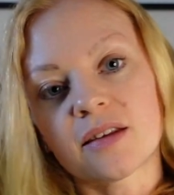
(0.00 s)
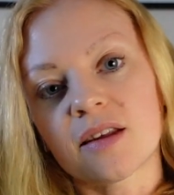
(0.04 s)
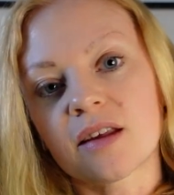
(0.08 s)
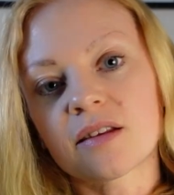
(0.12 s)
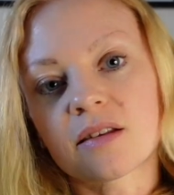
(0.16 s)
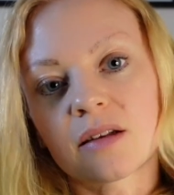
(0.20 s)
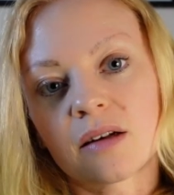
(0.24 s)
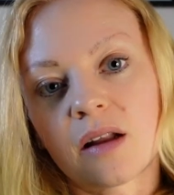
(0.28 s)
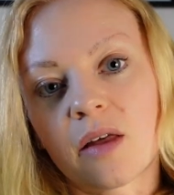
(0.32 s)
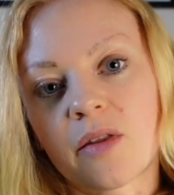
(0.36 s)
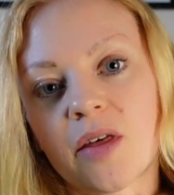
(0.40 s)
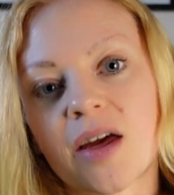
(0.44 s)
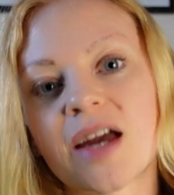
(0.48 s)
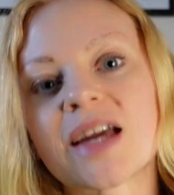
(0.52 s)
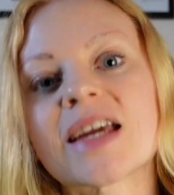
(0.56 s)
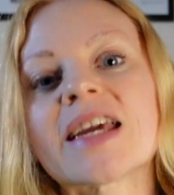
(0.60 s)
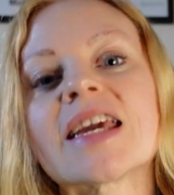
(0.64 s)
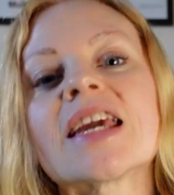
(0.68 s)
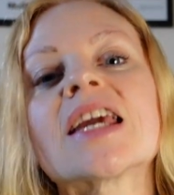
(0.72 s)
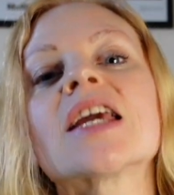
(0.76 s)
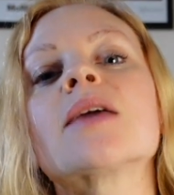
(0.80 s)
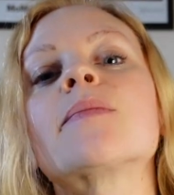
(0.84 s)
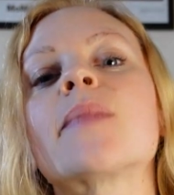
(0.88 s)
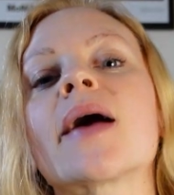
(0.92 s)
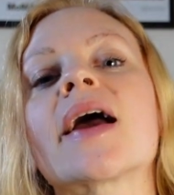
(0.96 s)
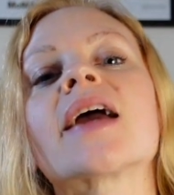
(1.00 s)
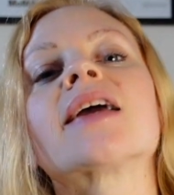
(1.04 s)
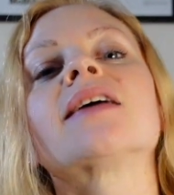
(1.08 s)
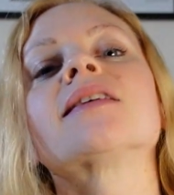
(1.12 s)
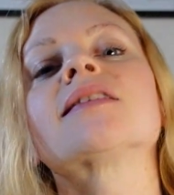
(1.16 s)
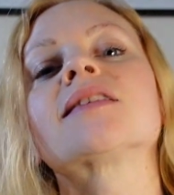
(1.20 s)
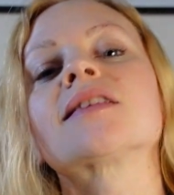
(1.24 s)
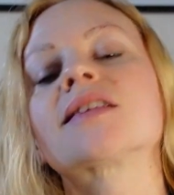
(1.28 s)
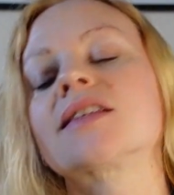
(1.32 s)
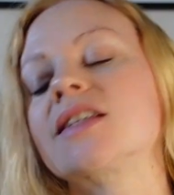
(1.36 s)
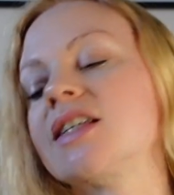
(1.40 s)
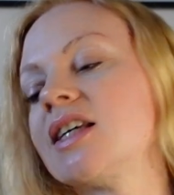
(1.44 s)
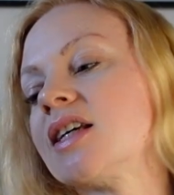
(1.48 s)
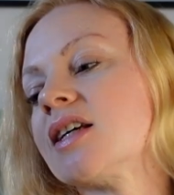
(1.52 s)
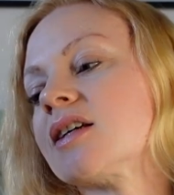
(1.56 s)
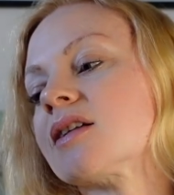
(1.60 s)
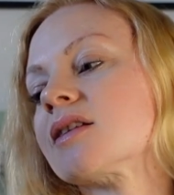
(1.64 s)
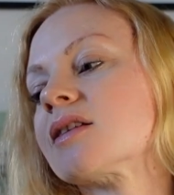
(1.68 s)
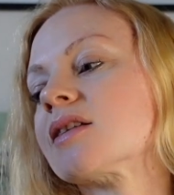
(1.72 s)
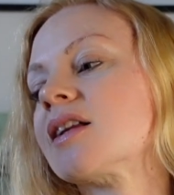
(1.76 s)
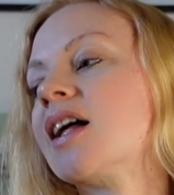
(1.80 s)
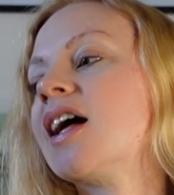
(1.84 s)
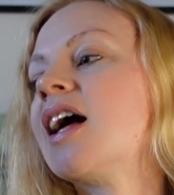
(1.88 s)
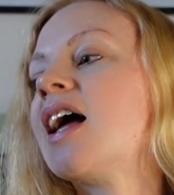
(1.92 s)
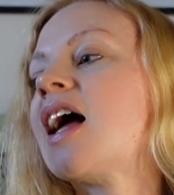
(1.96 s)
is another eBay
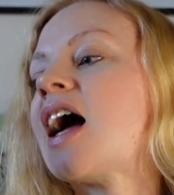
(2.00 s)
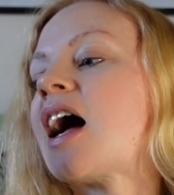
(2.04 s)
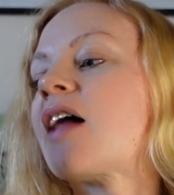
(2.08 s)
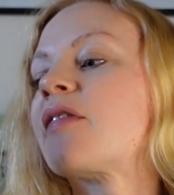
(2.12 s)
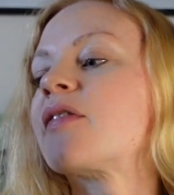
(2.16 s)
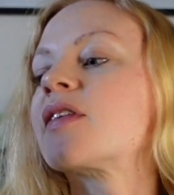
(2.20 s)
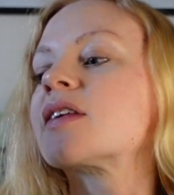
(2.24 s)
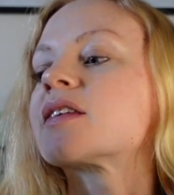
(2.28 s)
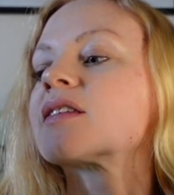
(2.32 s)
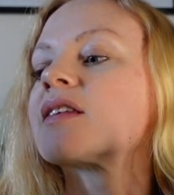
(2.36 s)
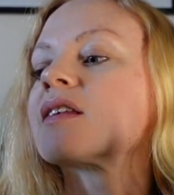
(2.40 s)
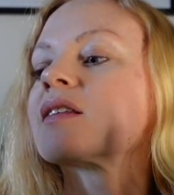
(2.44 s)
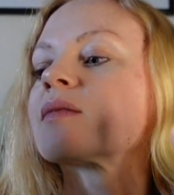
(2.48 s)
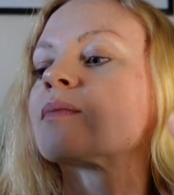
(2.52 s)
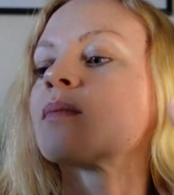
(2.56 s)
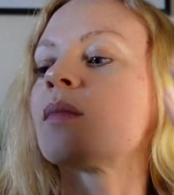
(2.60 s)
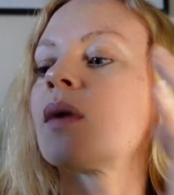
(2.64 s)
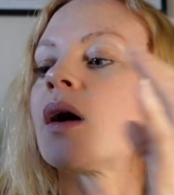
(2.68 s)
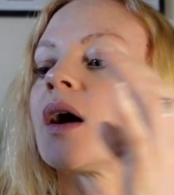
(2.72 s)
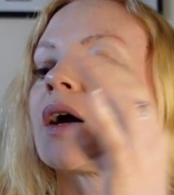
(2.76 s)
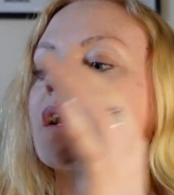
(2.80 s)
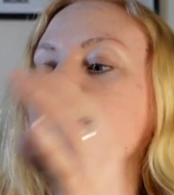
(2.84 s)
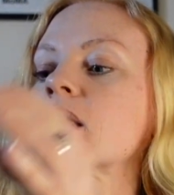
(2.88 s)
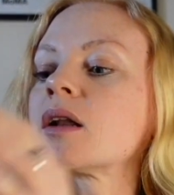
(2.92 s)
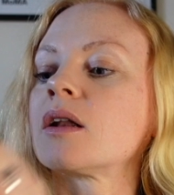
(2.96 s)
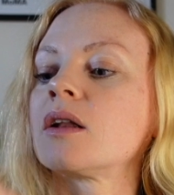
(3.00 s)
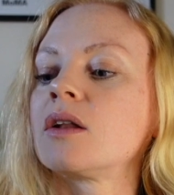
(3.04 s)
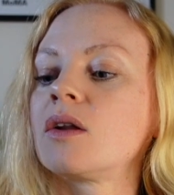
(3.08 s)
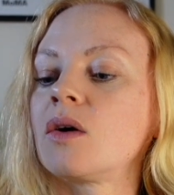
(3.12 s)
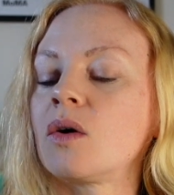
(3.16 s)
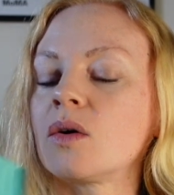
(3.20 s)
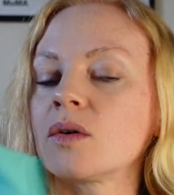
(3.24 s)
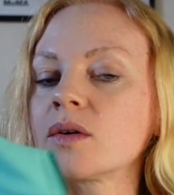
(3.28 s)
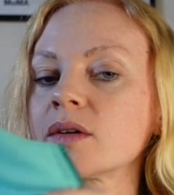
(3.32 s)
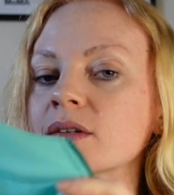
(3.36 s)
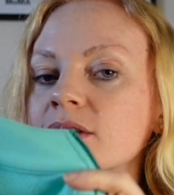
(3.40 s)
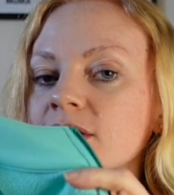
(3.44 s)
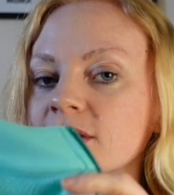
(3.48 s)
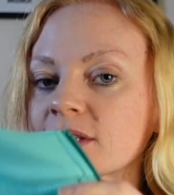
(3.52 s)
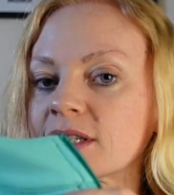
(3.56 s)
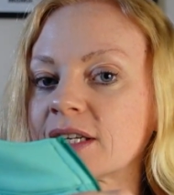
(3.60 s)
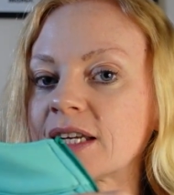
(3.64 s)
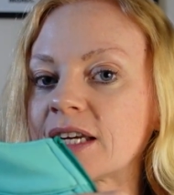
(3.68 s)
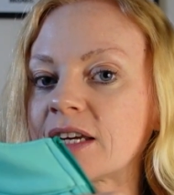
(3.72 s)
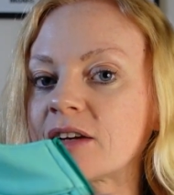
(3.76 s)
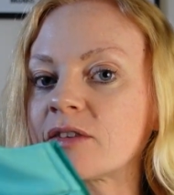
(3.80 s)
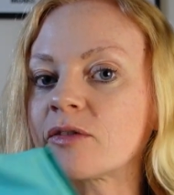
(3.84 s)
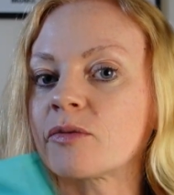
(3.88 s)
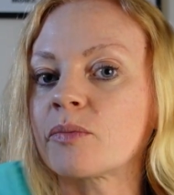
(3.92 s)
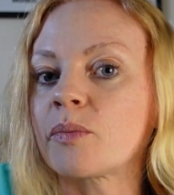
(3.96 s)
steal, and this is my long
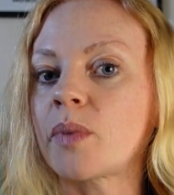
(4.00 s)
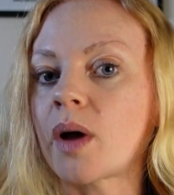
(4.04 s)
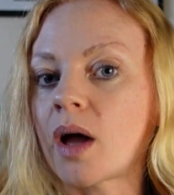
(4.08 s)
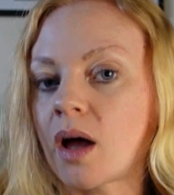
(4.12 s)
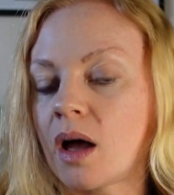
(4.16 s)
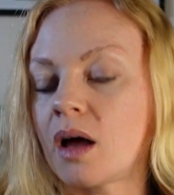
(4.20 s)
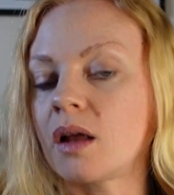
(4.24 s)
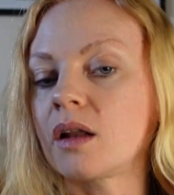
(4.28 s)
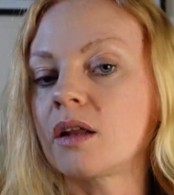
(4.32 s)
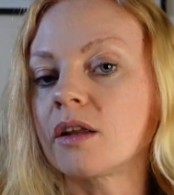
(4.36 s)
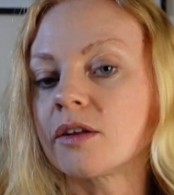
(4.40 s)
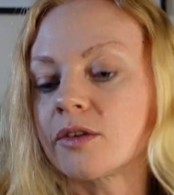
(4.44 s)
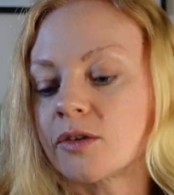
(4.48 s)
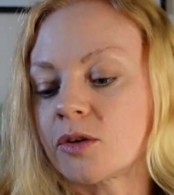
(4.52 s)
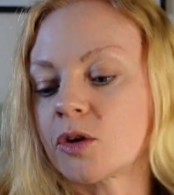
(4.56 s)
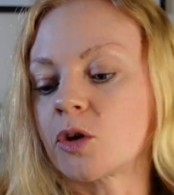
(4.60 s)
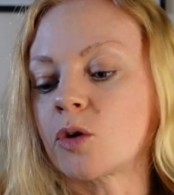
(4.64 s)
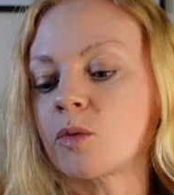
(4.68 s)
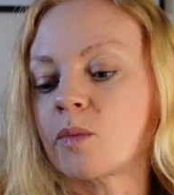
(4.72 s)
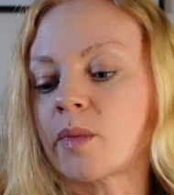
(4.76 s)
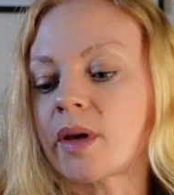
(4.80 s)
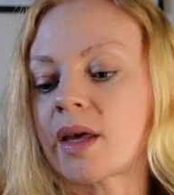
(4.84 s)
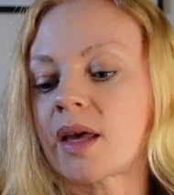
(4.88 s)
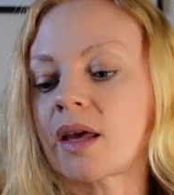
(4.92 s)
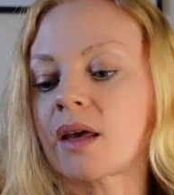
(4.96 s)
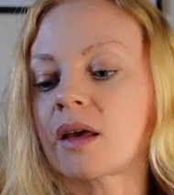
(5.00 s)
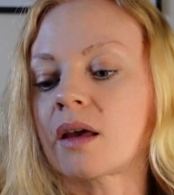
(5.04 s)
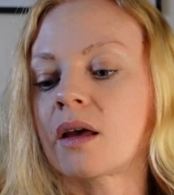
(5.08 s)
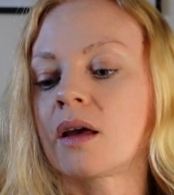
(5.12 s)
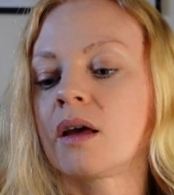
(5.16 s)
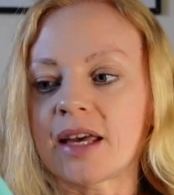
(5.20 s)
sleeve pearl Izumi.